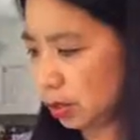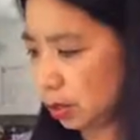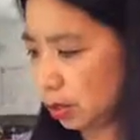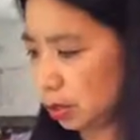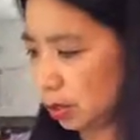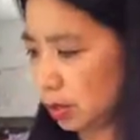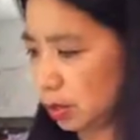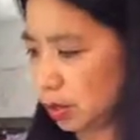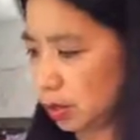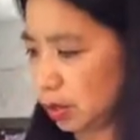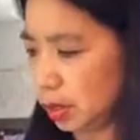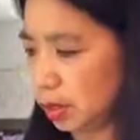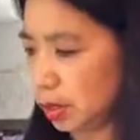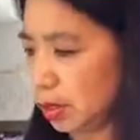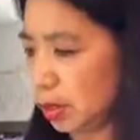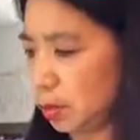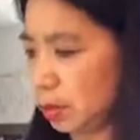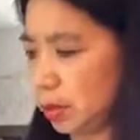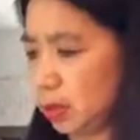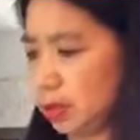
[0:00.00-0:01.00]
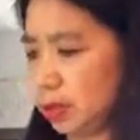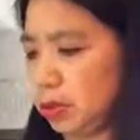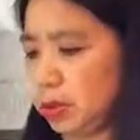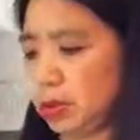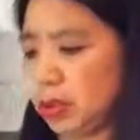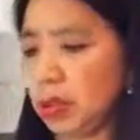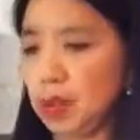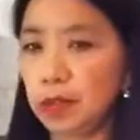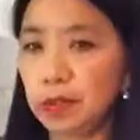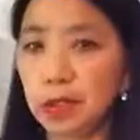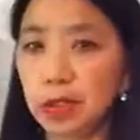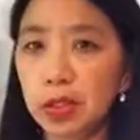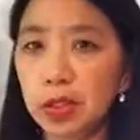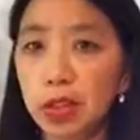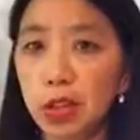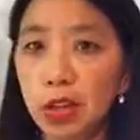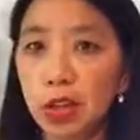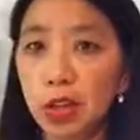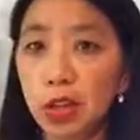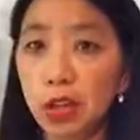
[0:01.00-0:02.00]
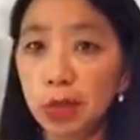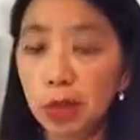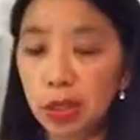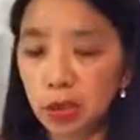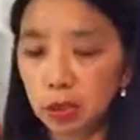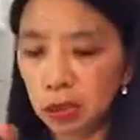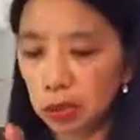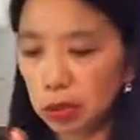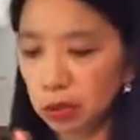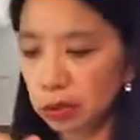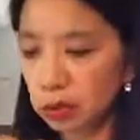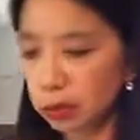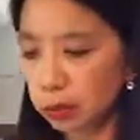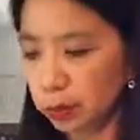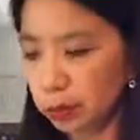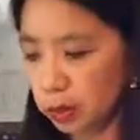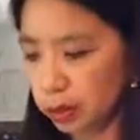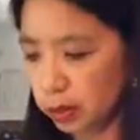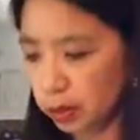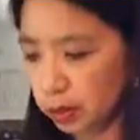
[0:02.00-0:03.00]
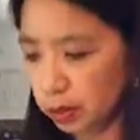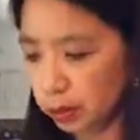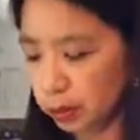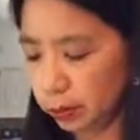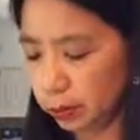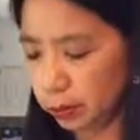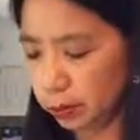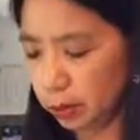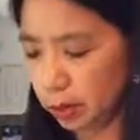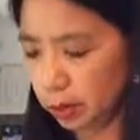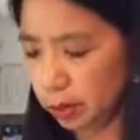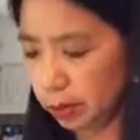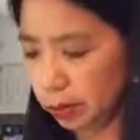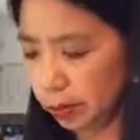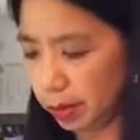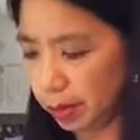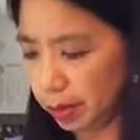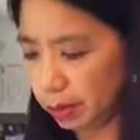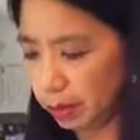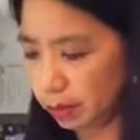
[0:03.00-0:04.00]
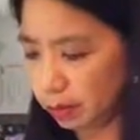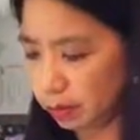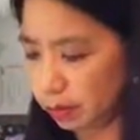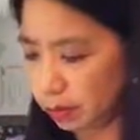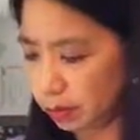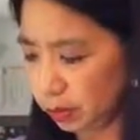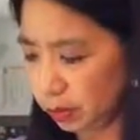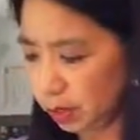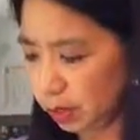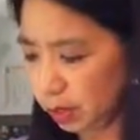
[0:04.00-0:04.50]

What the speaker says: 2 teaspoons of the jojoba oil, which is amazing for your